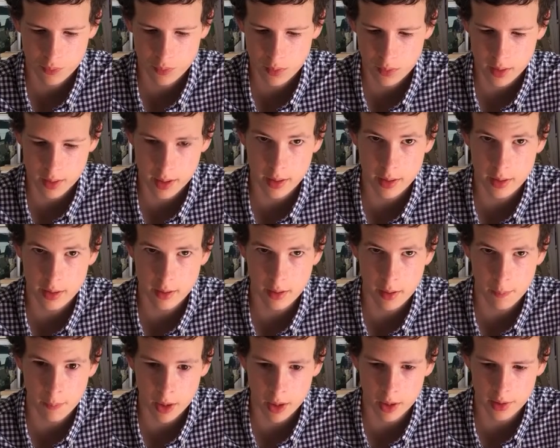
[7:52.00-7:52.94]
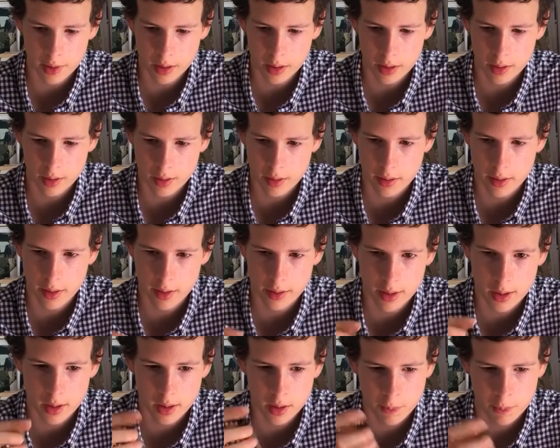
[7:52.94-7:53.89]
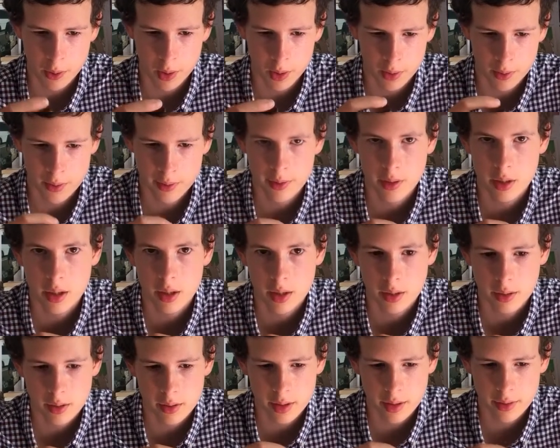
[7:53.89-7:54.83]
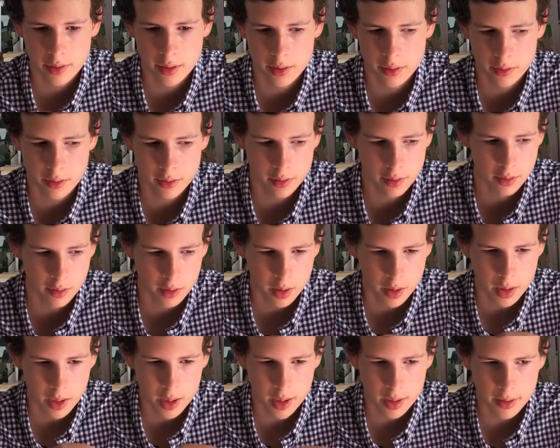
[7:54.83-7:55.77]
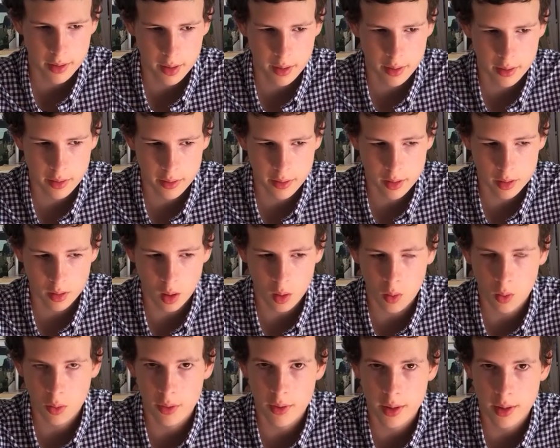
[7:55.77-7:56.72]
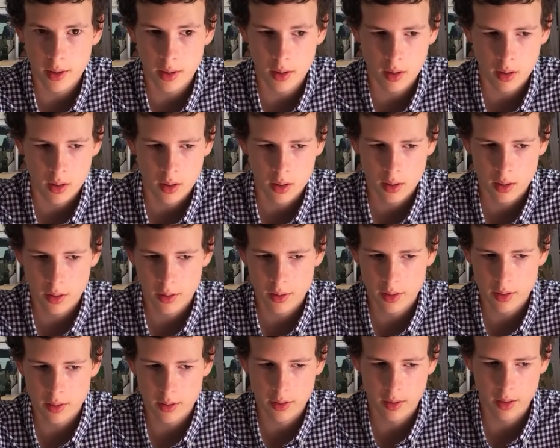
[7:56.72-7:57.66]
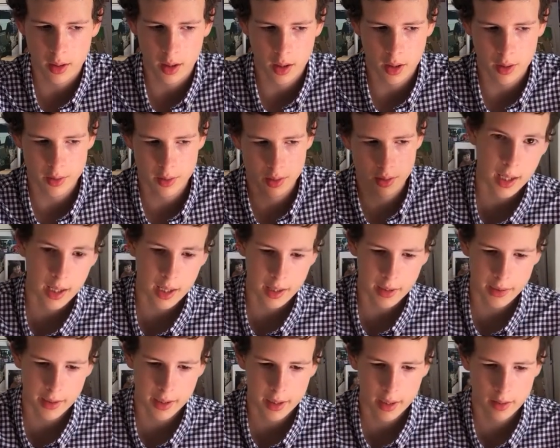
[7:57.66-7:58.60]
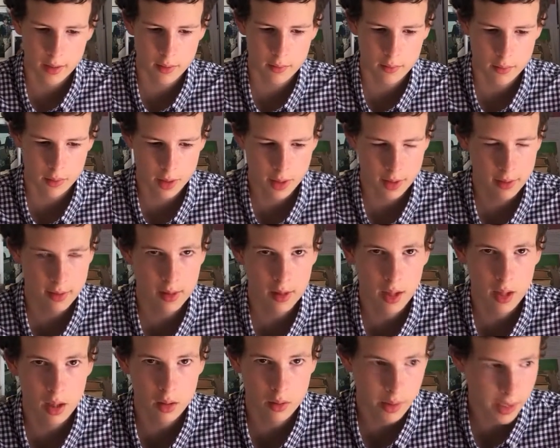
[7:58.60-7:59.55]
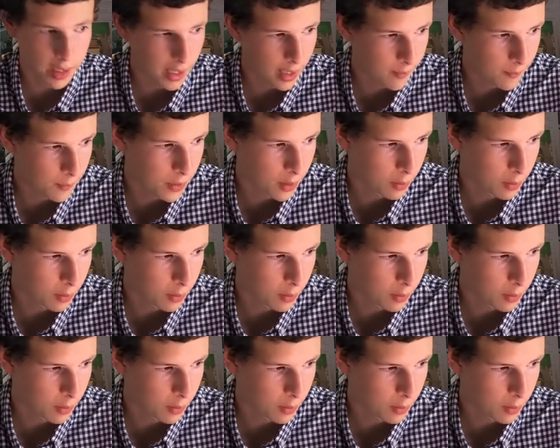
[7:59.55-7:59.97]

Then these are the baskets that these pods sit into, and then this whole thing goes into the garden. And then this is a little cap that